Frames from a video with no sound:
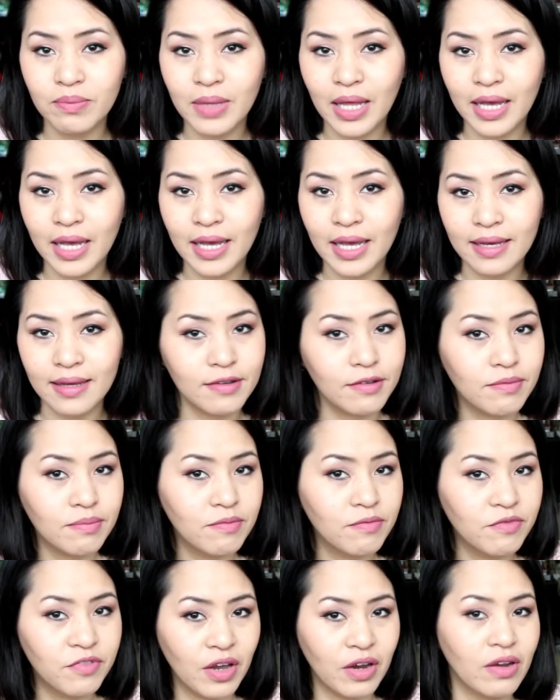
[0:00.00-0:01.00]
like
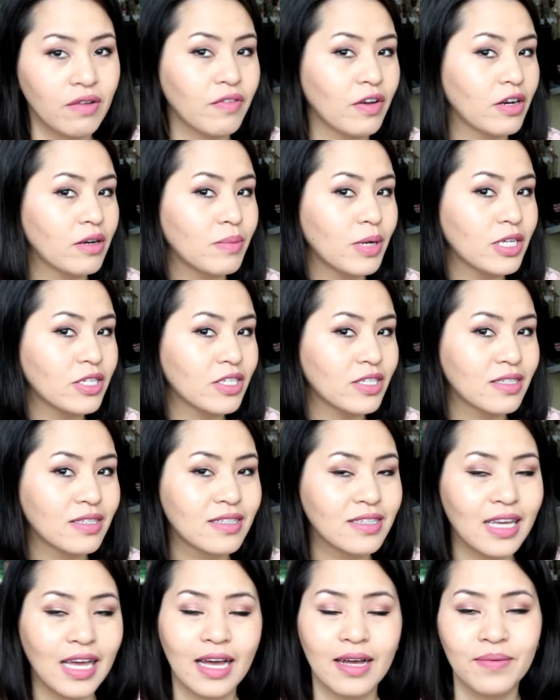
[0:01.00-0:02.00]
very much.
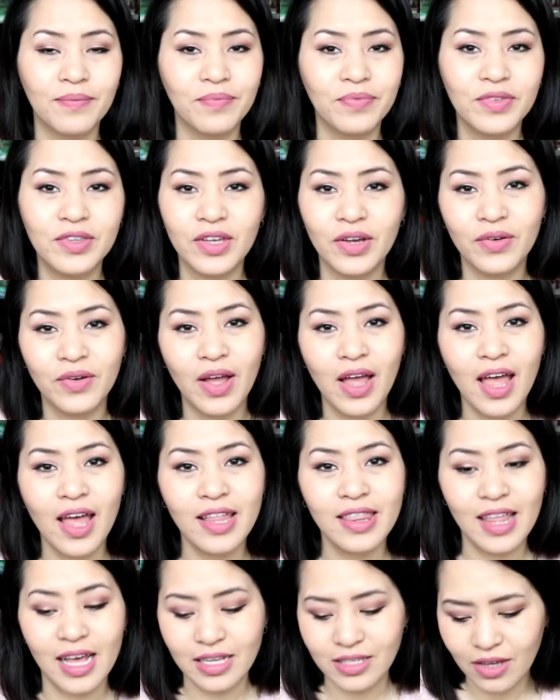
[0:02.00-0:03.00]
Yeah. So
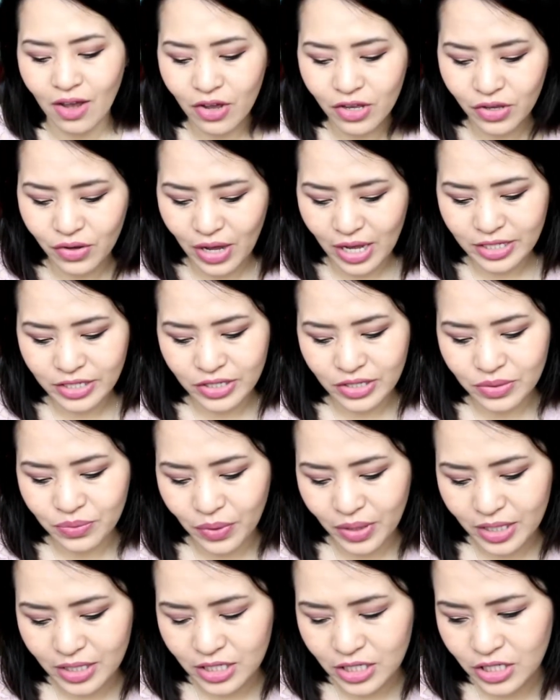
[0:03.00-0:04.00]
that's all, you guys. Just
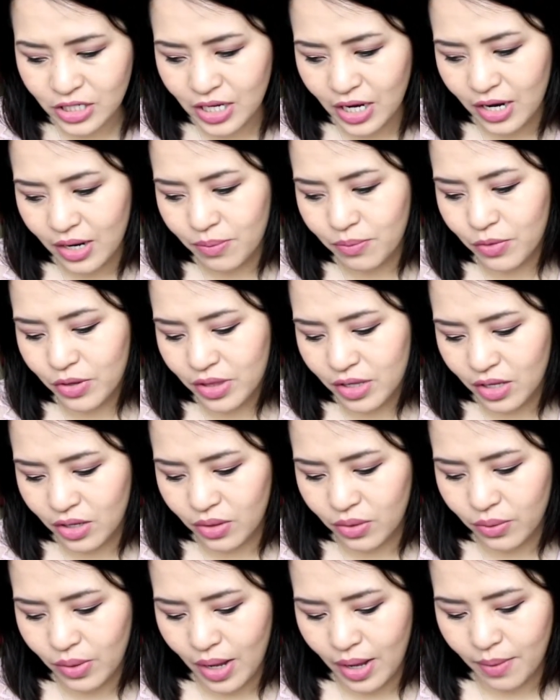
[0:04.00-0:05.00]
wanted to share them with
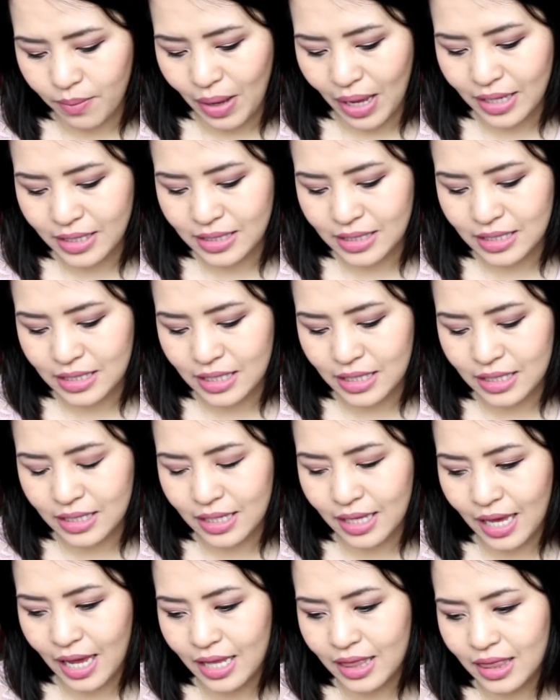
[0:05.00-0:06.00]
you. I
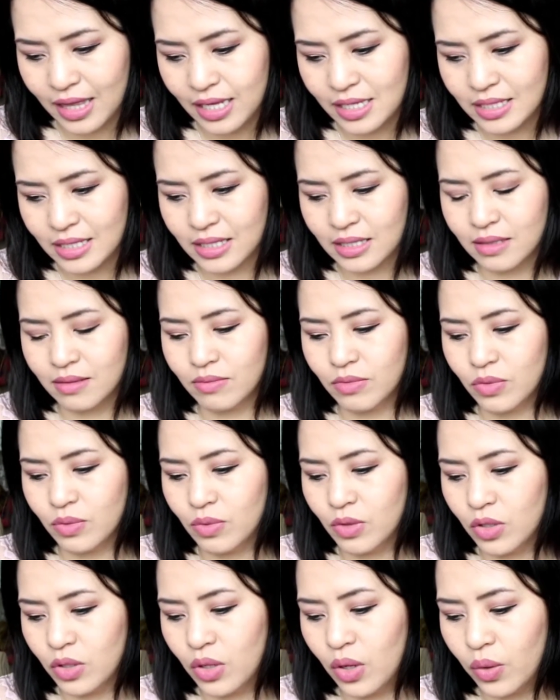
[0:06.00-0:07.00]
did get this,
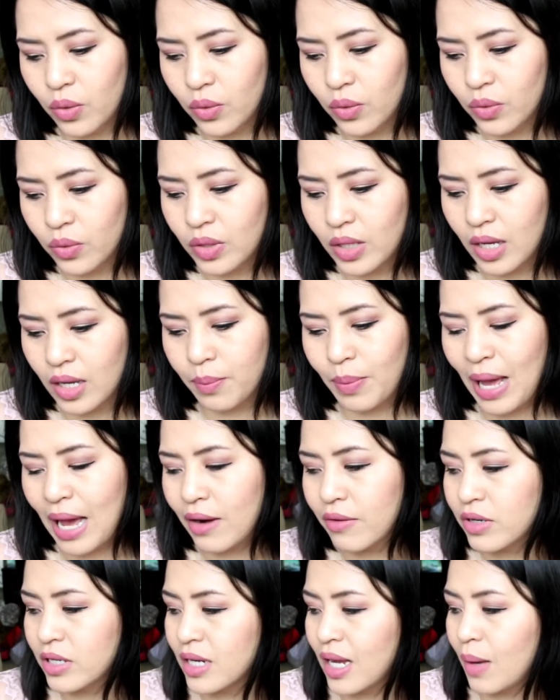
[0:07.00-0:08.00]
you know, the
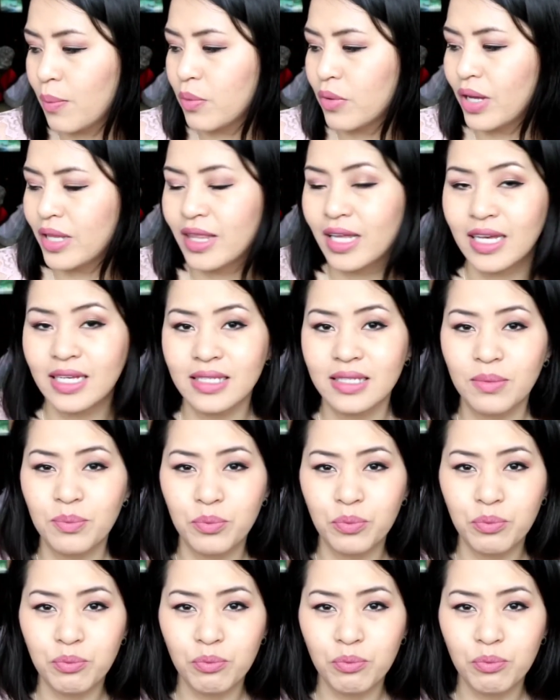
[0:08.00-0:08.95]
Power Couple. I think is the